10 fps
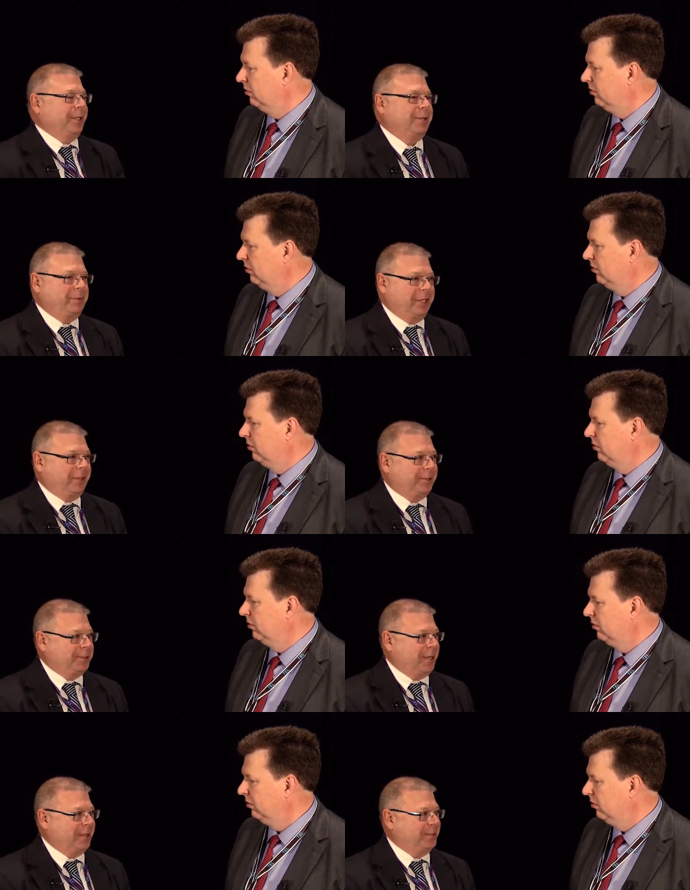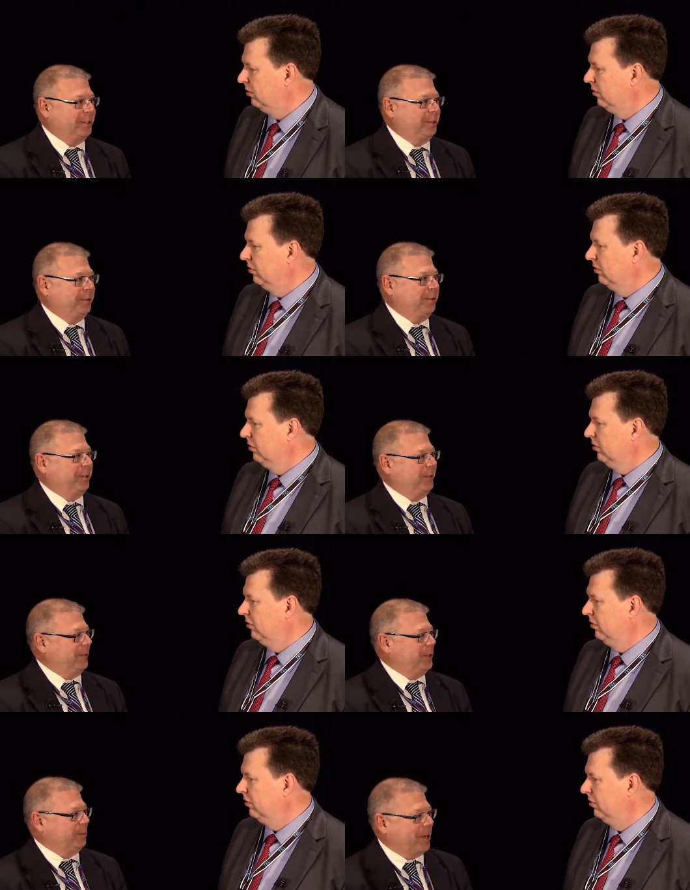Speaker 1: it can be a little challenging to
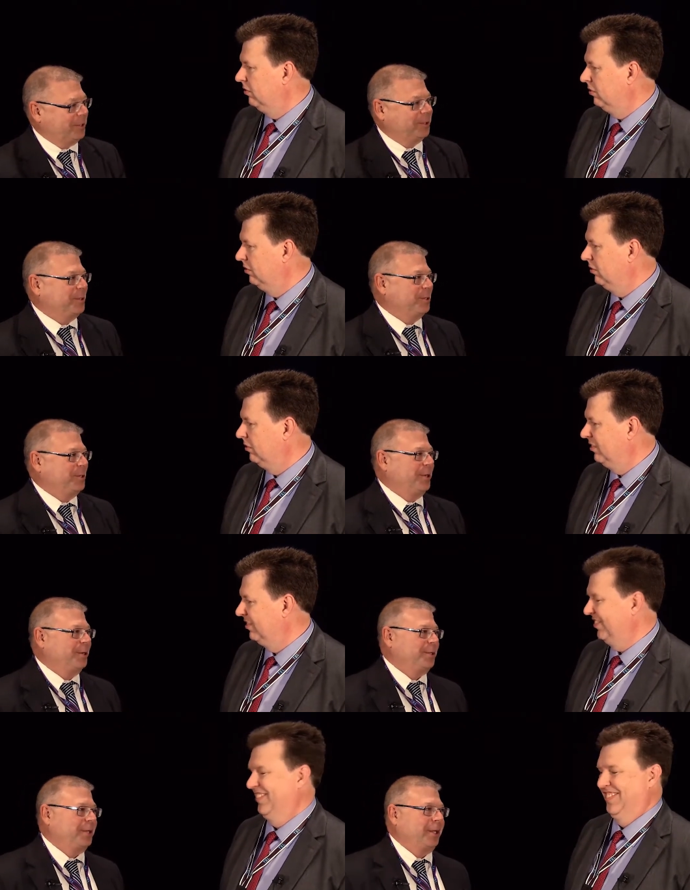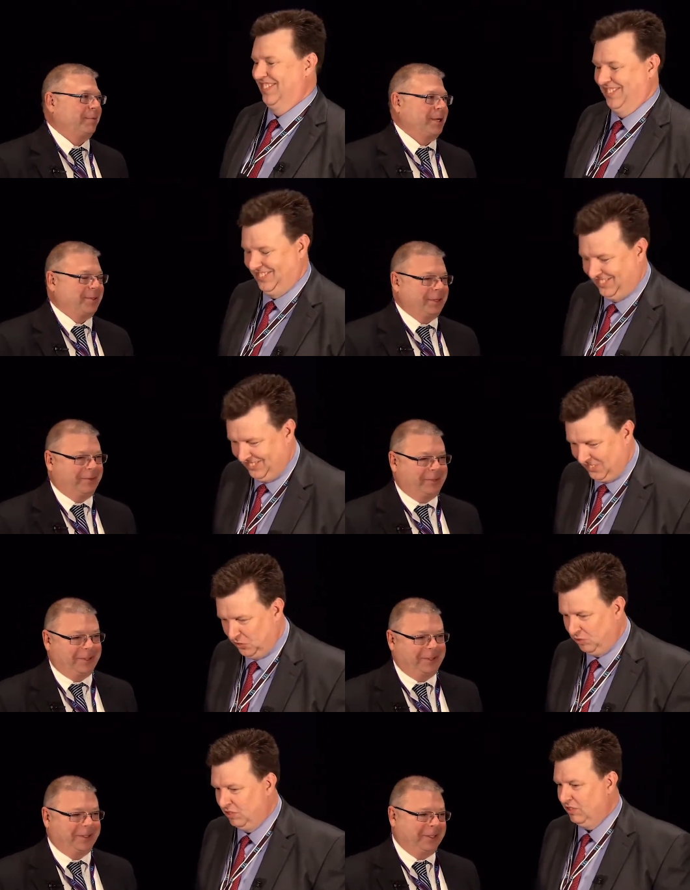convince process engineers to think about safety
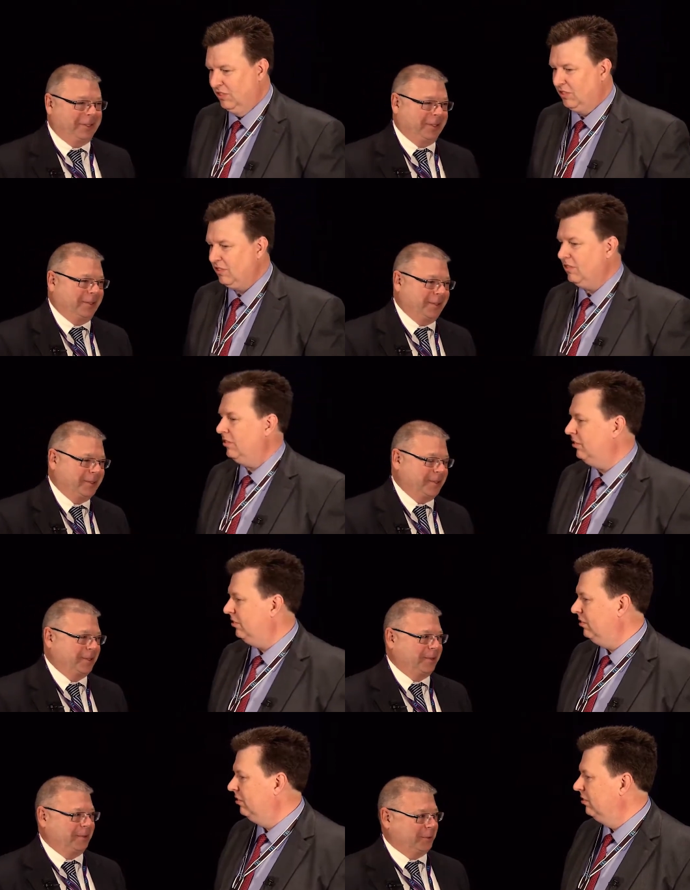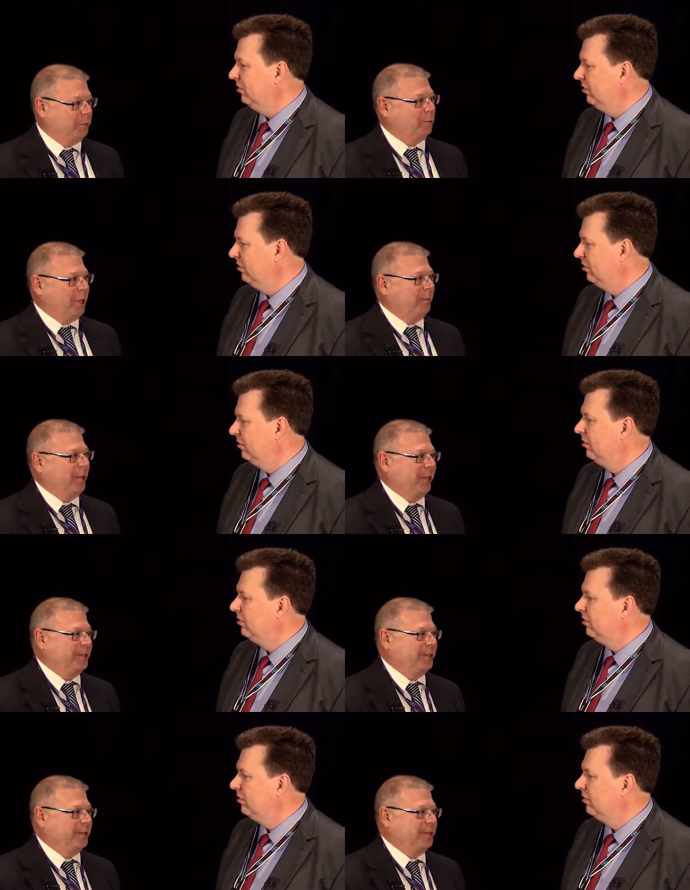uh, as, uh, as their primary